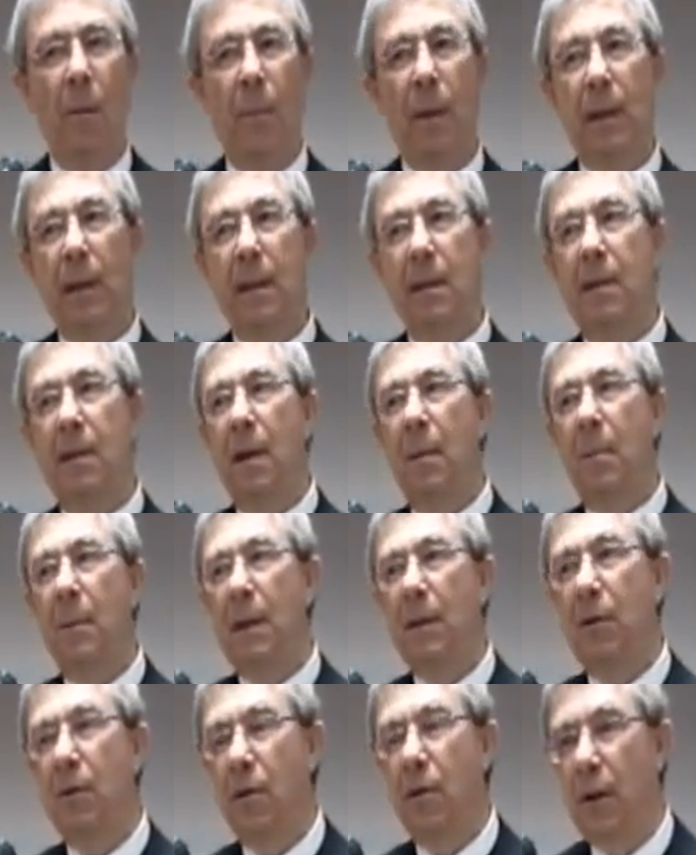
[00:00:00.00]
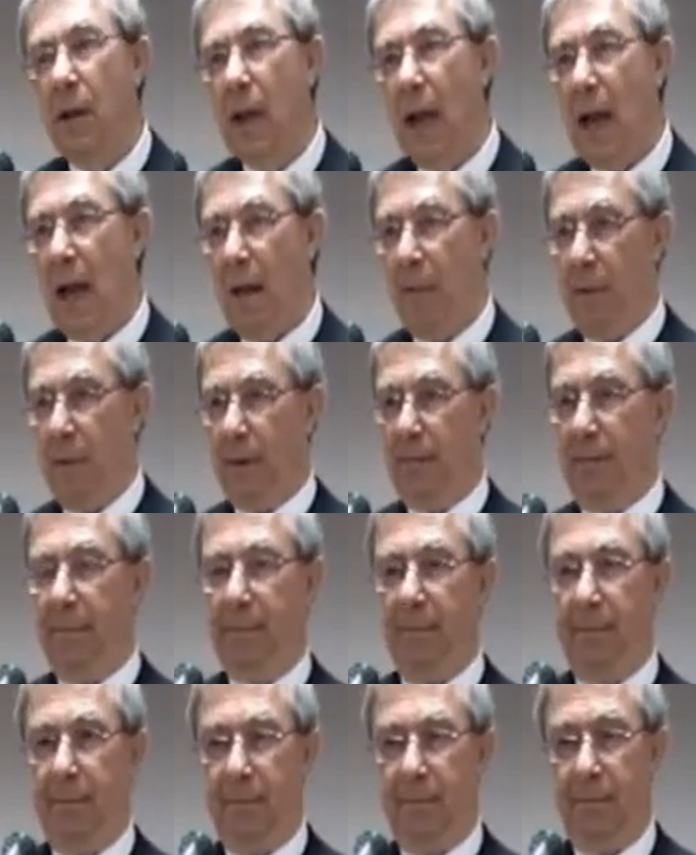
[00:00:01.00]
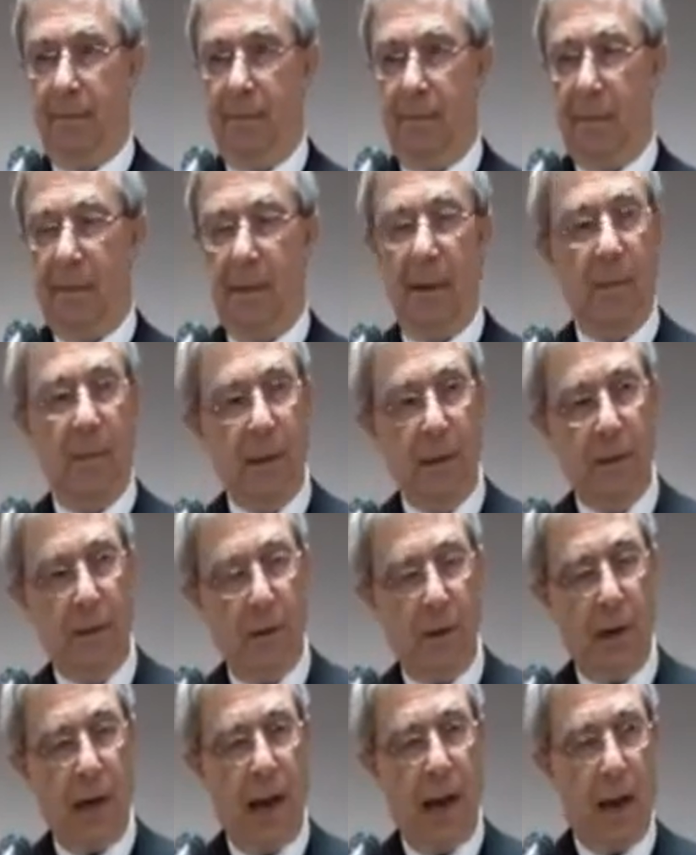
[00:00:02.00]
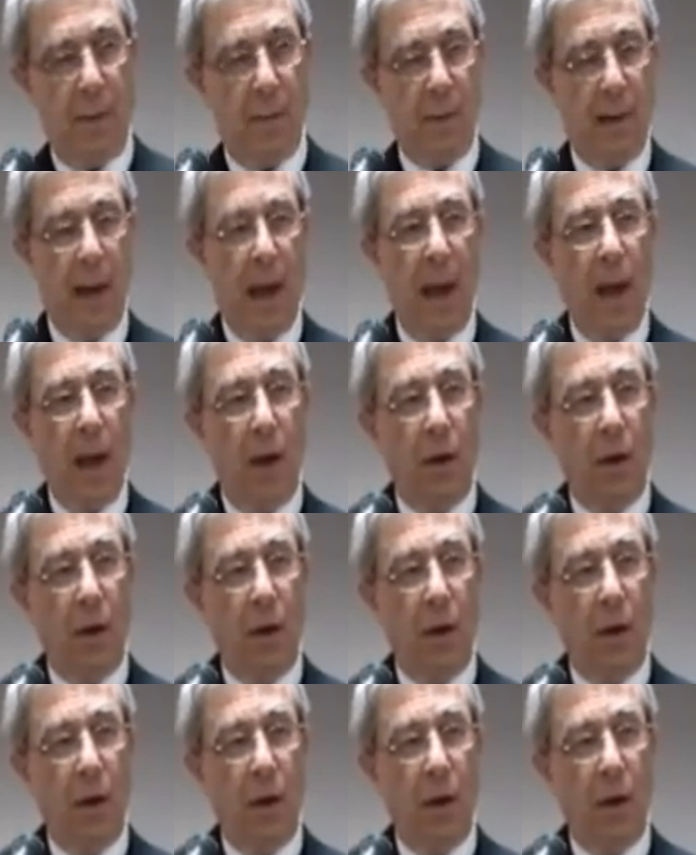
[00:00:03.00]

But then something's going to happen Something's going to happen.